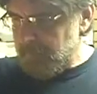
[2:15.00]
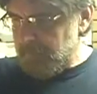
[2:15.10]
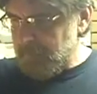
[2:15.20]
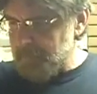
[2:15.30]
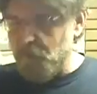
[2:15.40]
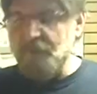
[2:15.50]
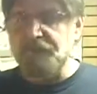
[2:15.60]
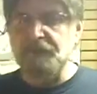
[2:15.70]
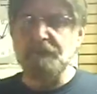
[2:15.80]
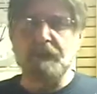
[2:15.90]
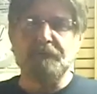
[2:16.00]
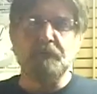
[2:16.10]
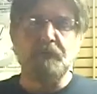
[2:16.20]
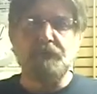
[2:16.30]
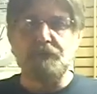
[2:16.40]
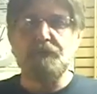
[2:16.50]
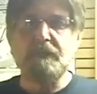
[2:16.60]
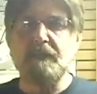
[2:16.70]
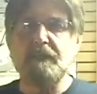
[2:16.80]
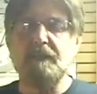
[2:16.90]
And I'm always looking around for a
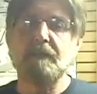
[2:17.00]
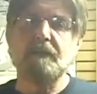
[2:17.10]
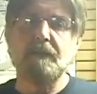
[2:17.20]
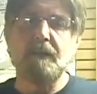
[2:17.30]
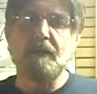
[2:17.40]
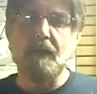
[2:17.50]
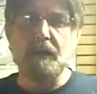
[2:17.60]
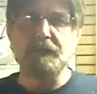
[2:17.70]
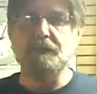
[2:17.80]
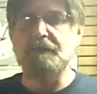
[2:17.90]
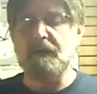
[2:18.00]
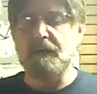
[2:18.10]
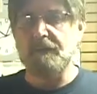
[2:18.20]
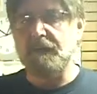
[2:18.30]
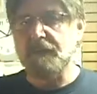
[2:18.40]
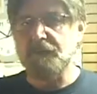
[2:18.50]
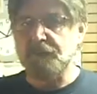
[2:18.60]
unique audio file that I can